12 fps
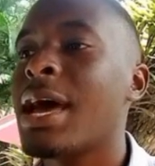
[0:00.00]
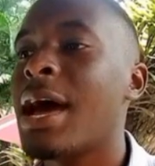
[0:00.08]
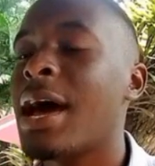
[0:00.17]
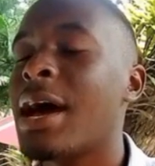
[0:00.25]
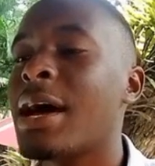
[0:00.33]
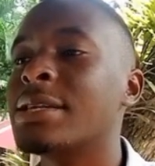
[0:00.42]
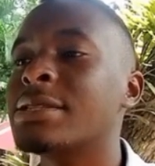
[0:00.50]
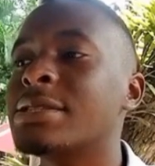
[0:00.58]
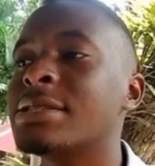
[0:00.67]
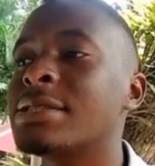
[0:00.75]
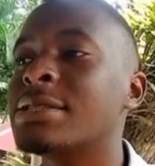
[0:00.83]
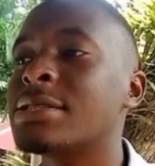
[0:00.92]

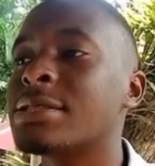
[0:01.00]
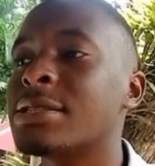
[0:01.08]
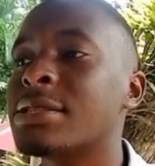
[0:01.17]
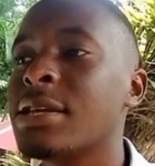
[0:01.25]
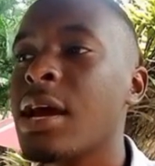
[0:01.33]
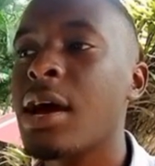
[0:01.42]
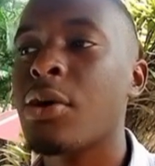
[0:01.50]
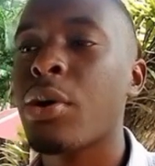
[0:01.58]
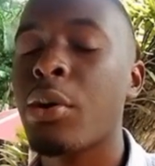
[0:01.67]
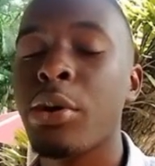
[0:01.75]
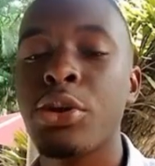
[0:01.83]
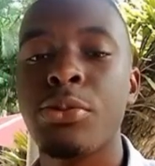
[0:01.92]
and yeah, we
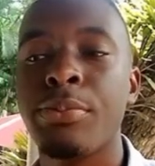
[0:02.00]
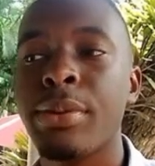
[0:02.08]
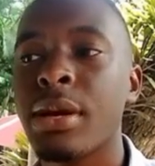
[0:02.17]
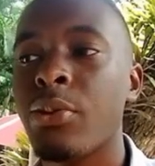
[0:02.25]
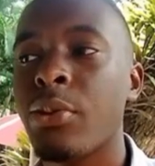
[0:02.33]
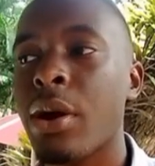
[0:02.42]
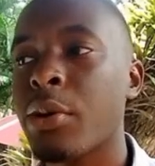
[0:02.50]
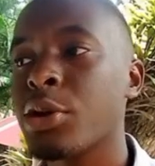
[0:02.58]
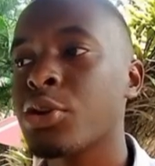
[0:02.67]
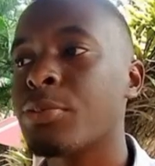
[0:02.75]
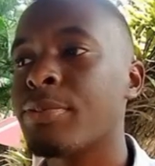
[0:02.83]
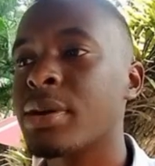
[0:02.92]
are going to pick, we are going
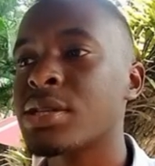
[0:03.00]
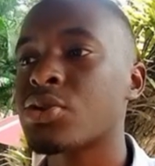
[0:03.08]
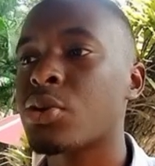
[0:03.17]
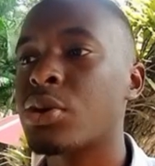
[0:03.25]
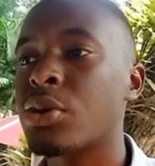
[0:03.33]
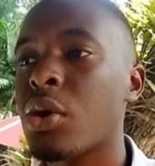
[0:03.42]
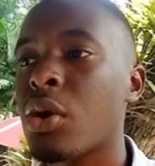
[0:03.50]
to base on